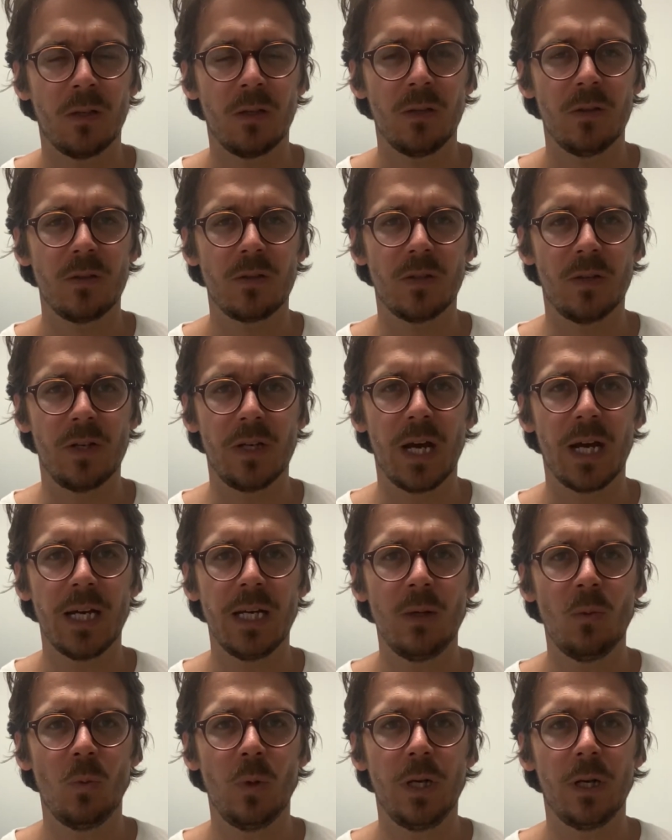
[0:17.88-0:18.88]
So
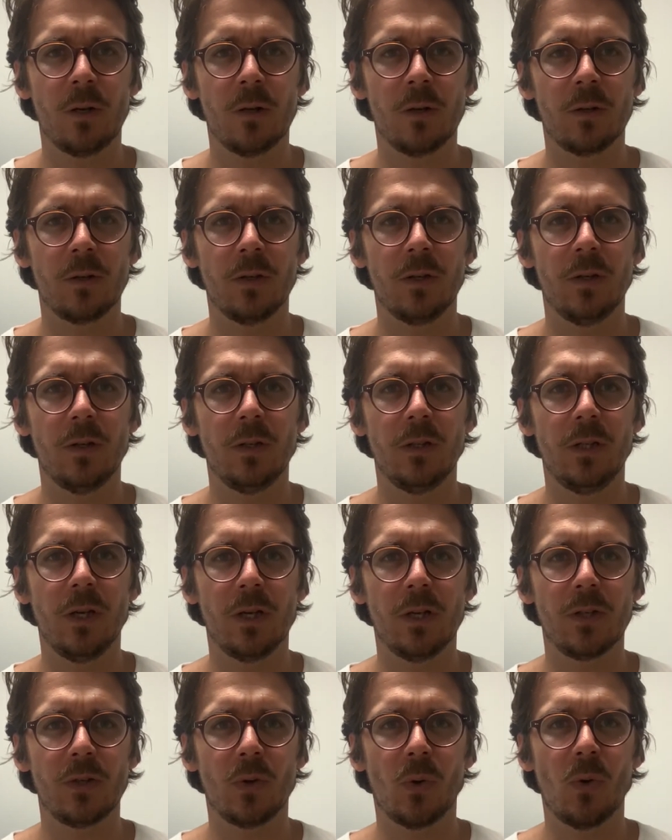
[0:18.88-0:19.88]
today we're
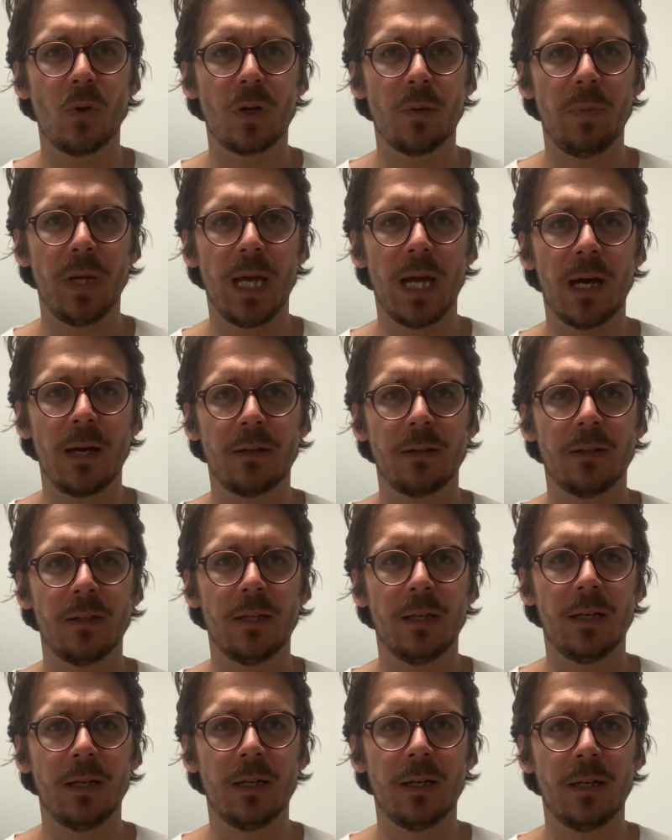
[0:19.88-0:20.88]
going to talk about
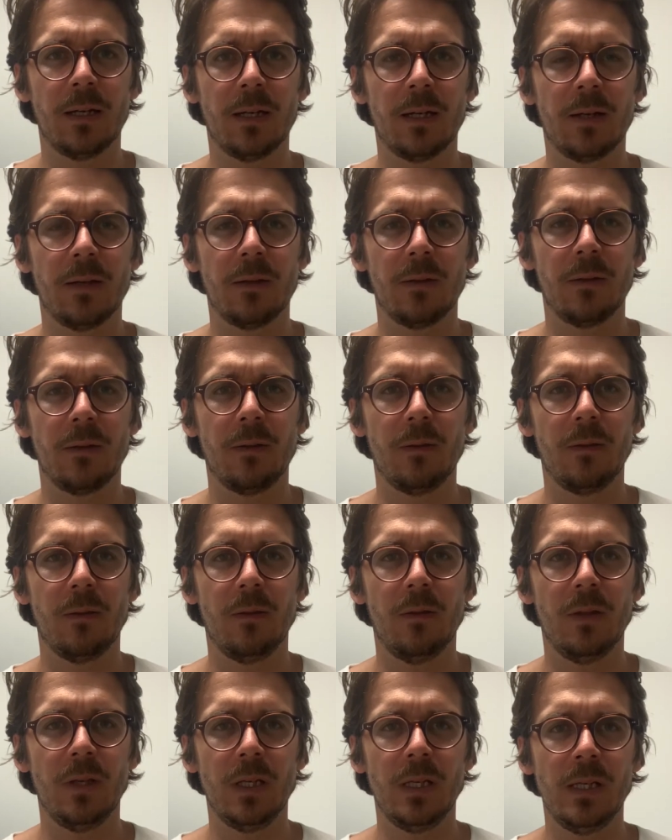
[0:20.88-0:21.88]

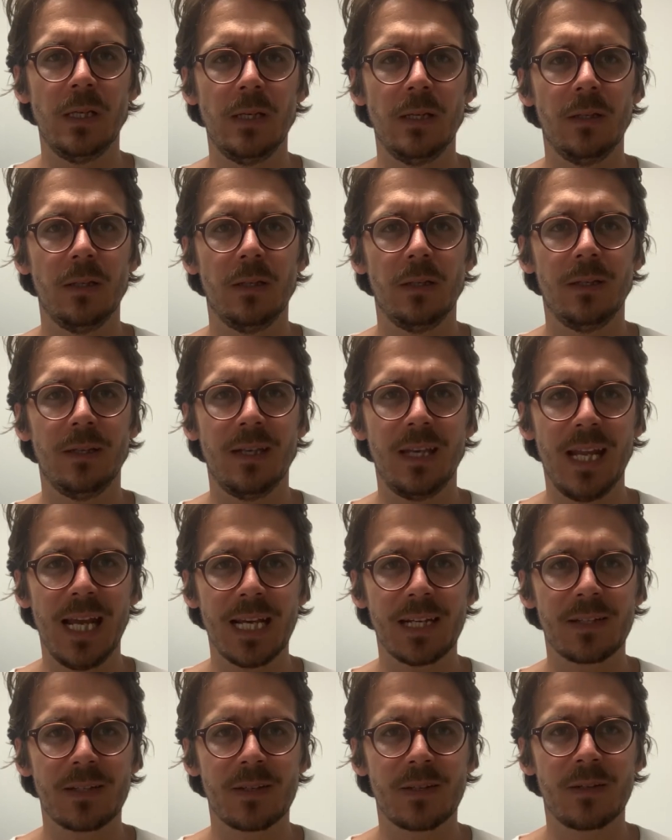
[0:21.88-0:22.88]
the
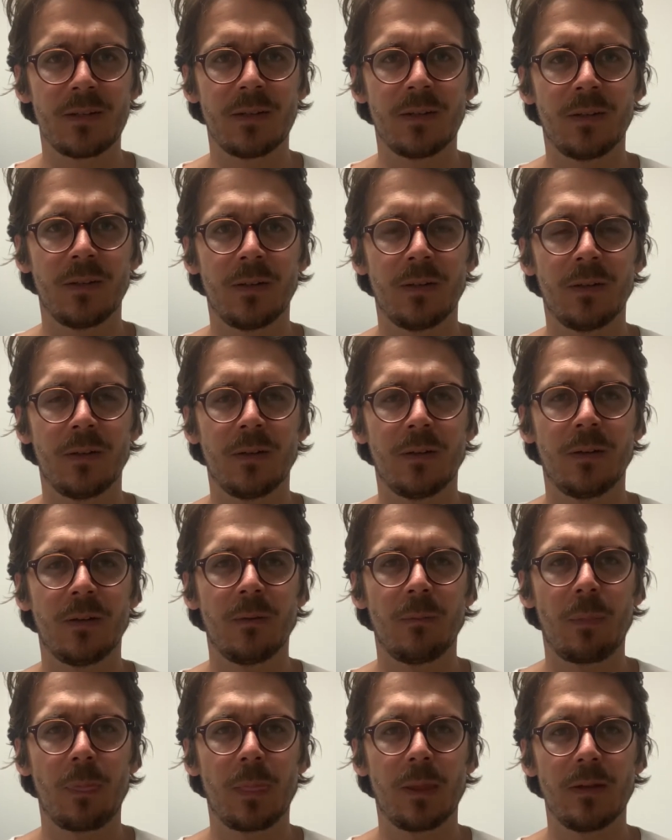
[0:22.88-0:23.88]
next
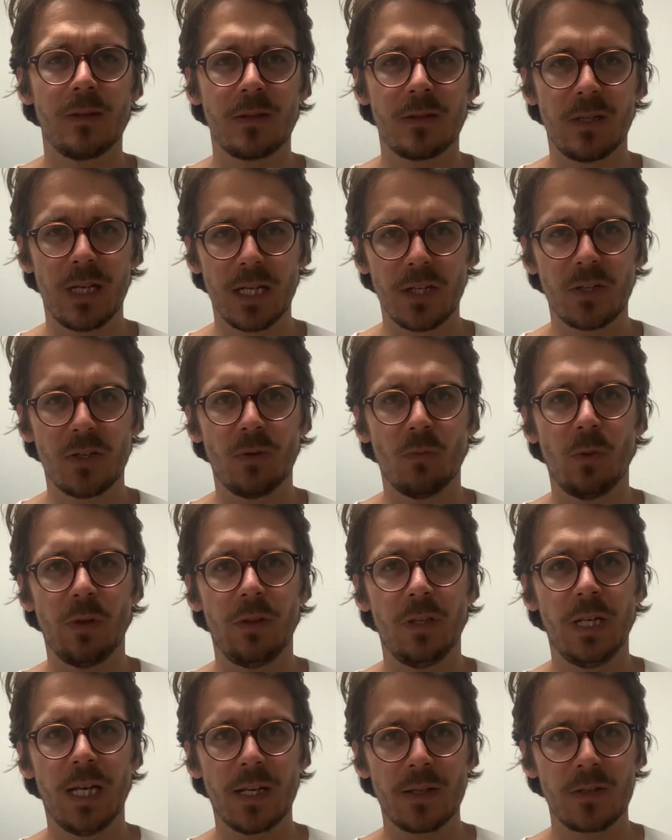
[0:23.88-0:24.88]
section
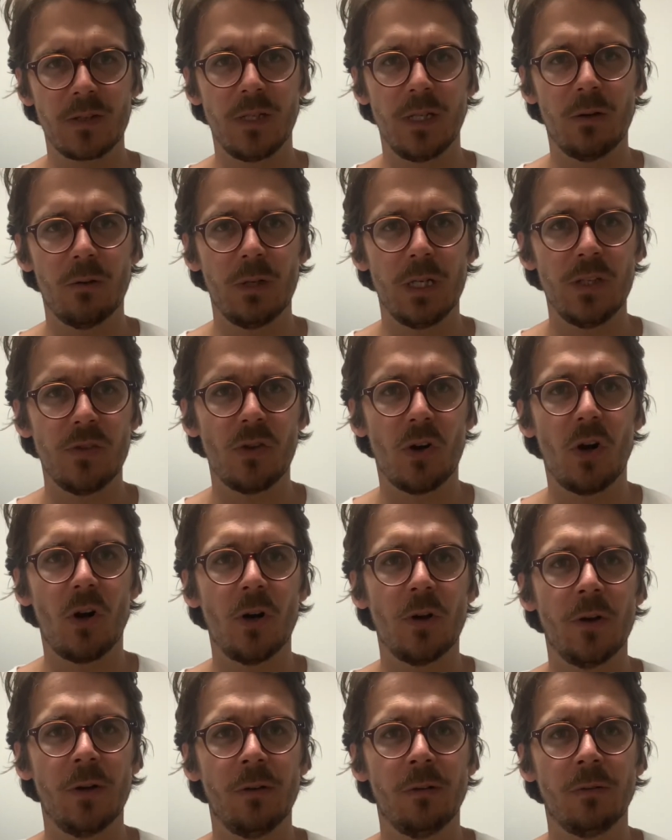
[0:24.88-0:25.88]
within our series
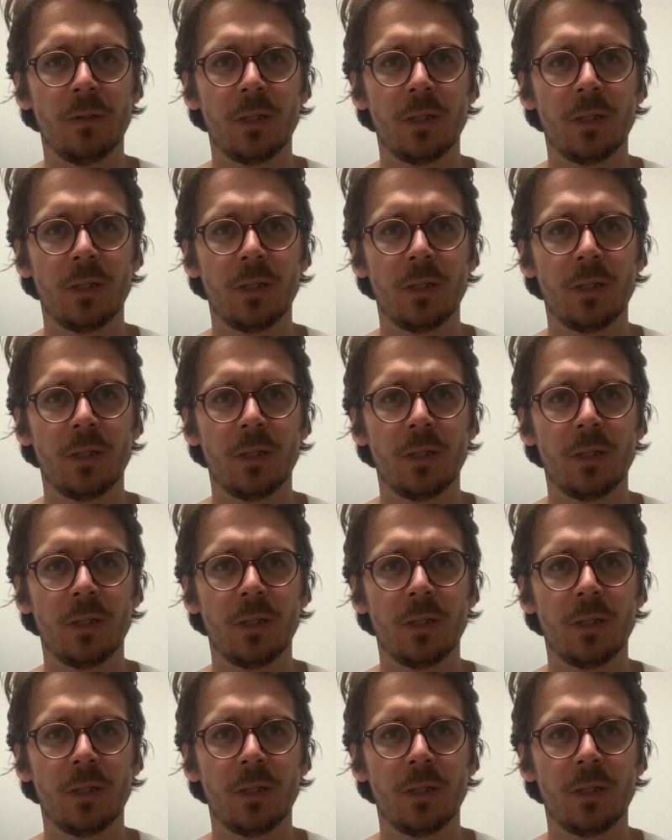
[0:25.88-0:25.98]
on